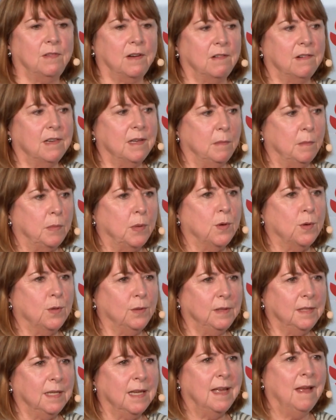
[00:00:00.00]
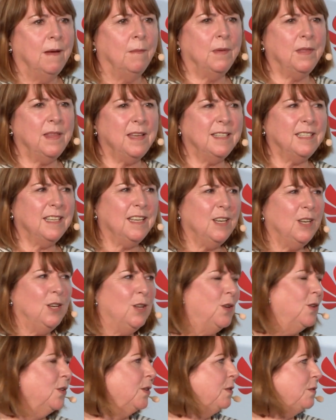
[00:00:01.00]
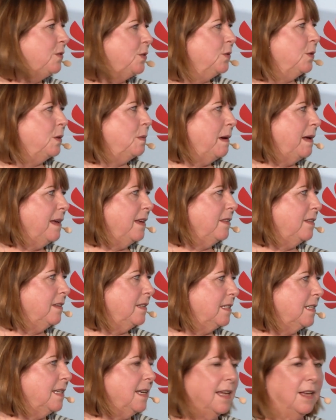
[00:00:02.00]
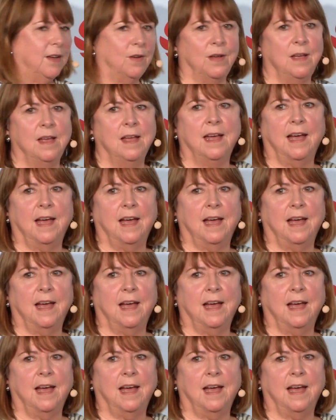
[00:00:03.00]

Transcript: very important, but there's a lot of talk about ethics now,